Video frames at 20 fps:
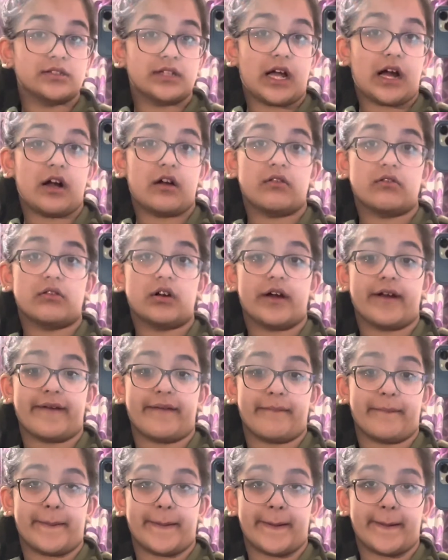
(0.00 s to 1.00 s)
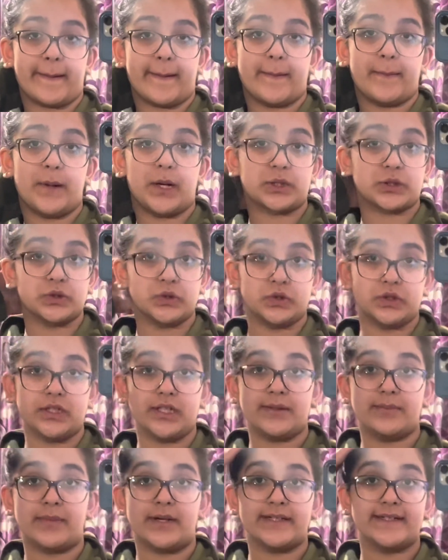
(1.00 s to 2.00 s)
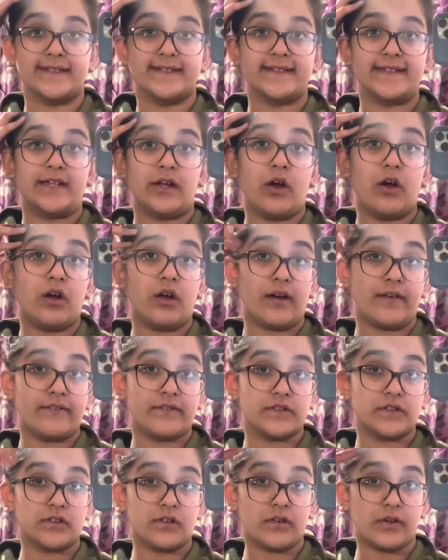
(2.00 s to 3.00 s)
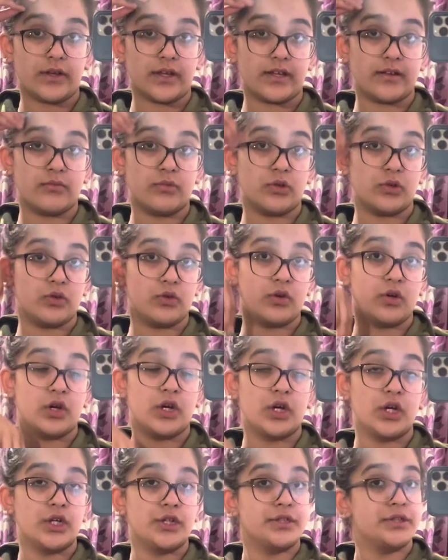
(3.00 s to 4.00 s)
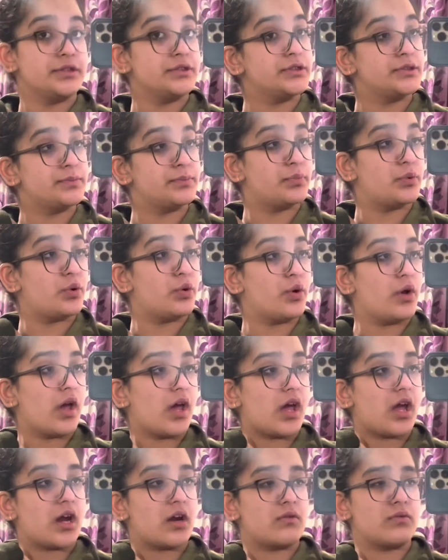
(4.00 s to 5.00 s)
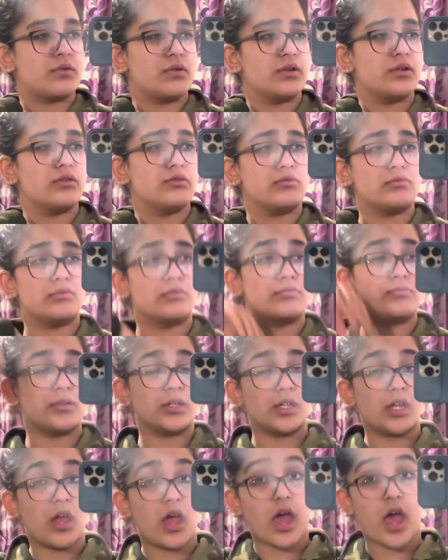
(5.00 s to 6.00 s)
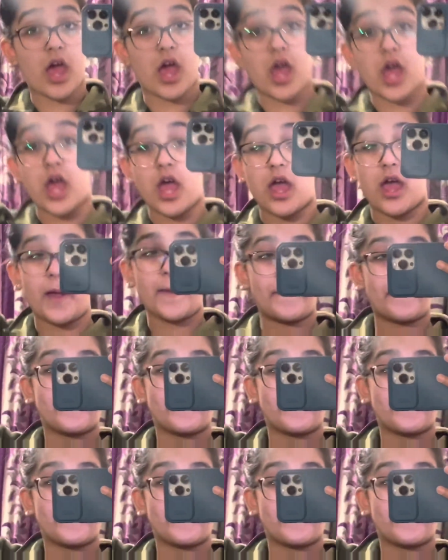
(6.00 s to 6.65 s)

now and I'm gonna go back to sleep. I didn't know I was not able to pour hair oil on my hair.